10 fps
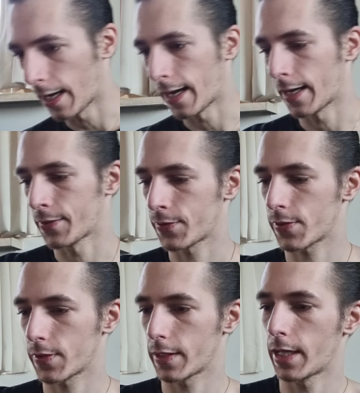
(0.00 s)
And
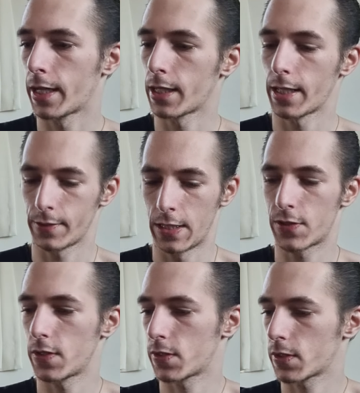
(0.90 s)

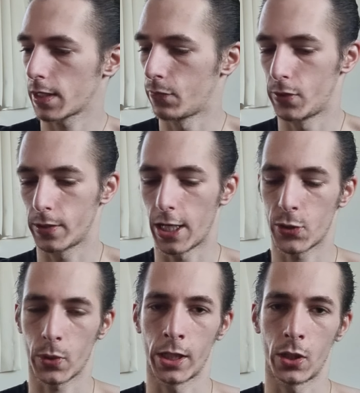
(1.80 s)
this is, if you
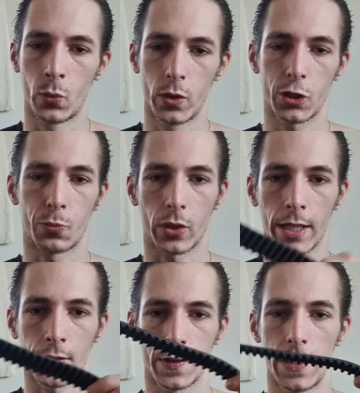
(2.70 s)
guys want to know which
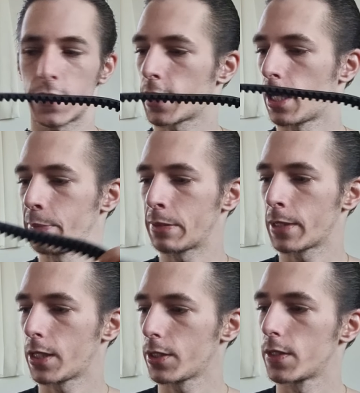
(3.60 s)
brand this timing
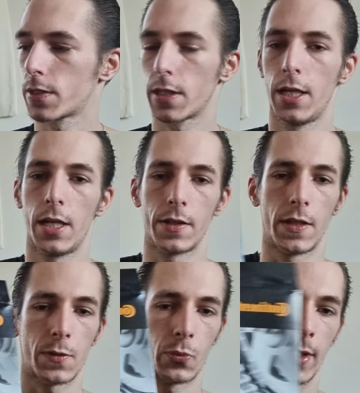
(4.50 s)
belt is,
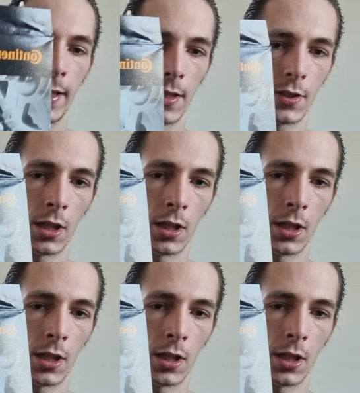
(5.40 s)
this brand is